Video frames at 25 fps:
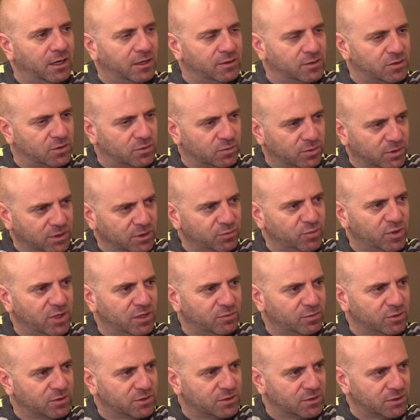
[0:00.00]
And to really be
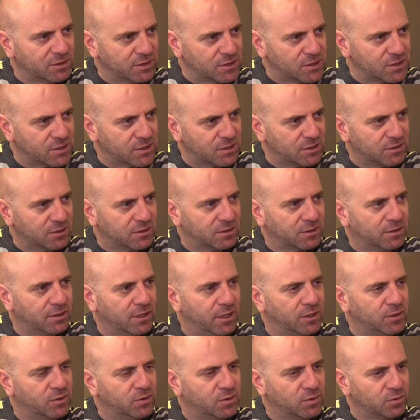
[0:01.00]
able to listen
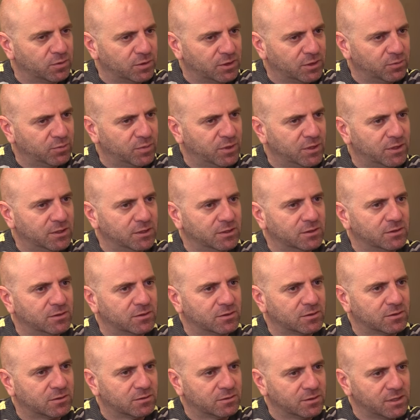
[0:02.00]
and to really begin
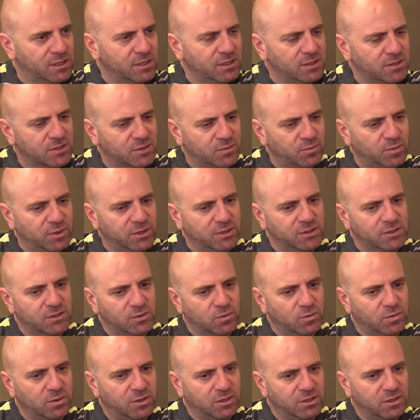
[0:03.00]
to create a
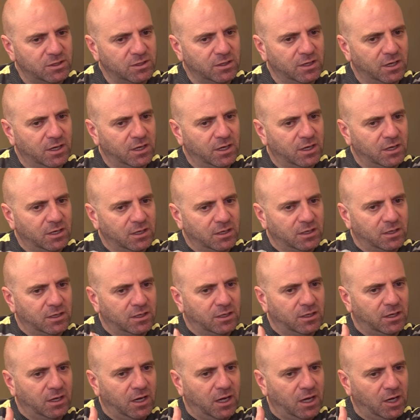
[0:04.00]
space where
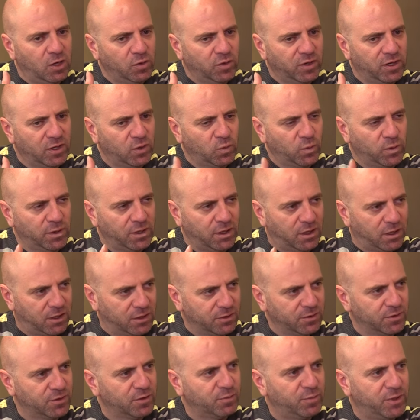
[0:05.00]
how can we
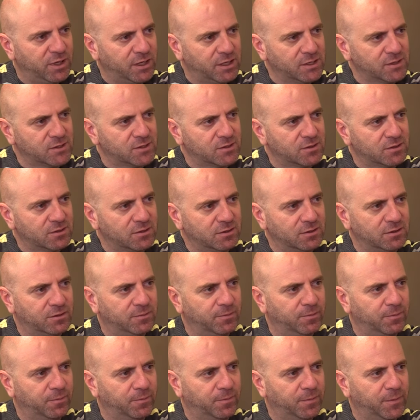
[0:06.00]
honor the past?
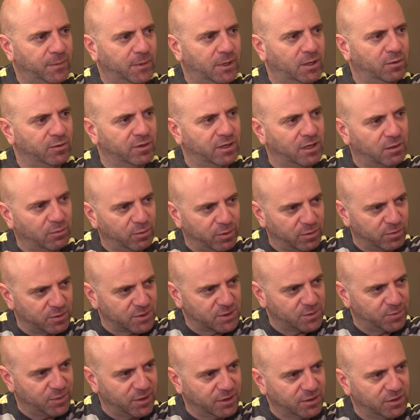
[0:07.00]
How can we
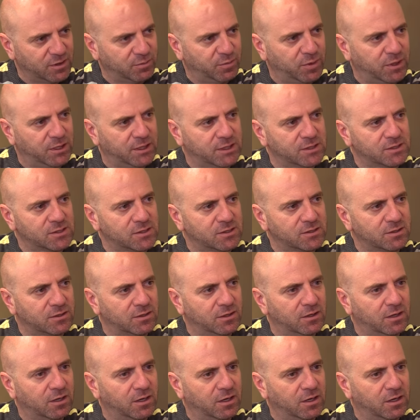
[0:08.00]
respect the past,